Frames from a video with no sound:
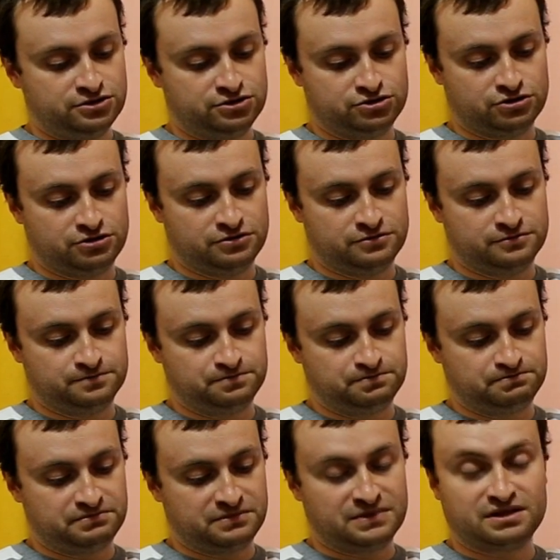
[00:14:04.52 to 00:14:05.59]
So
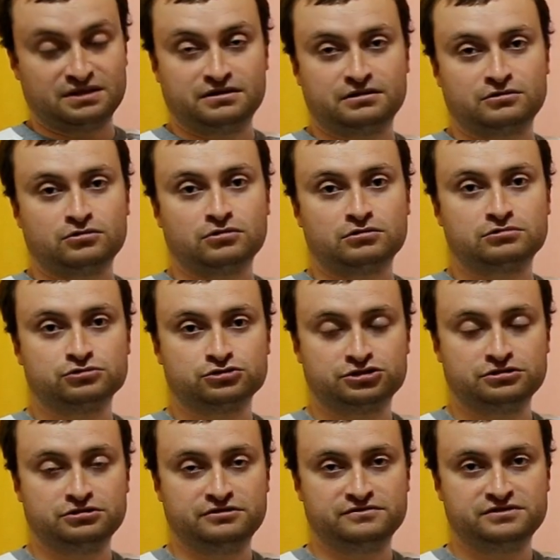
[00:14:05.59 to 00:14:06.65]
the
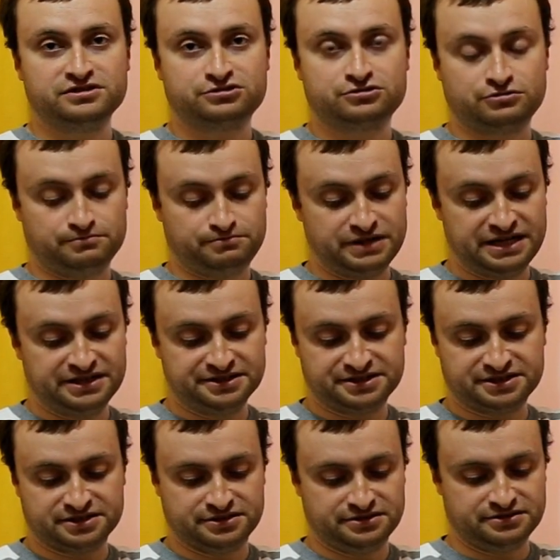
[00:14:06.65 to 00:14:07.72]
conclusion of this
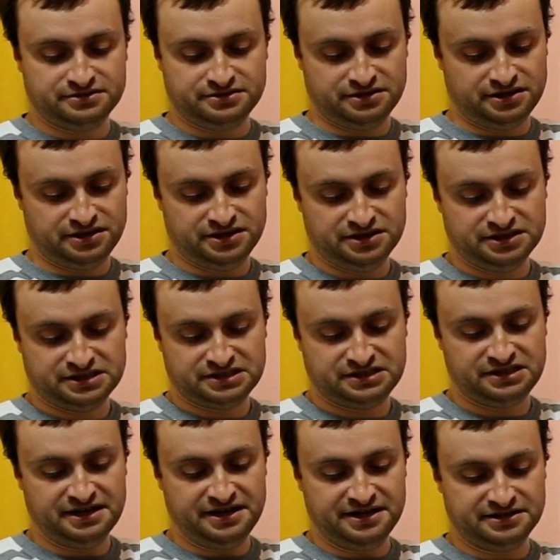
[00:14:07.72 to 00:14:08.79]
comparison is
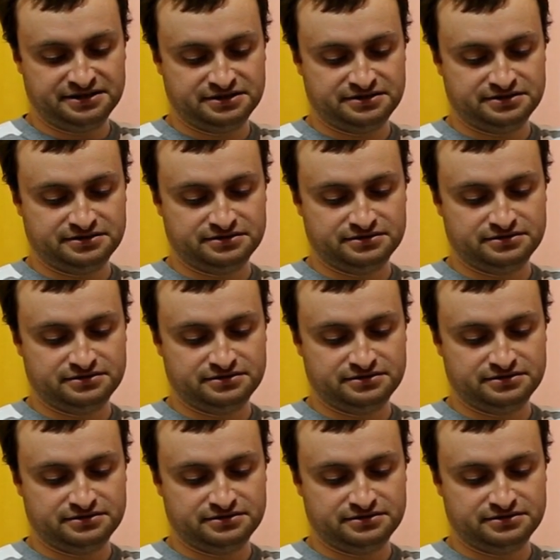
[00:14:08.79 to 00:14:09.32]
that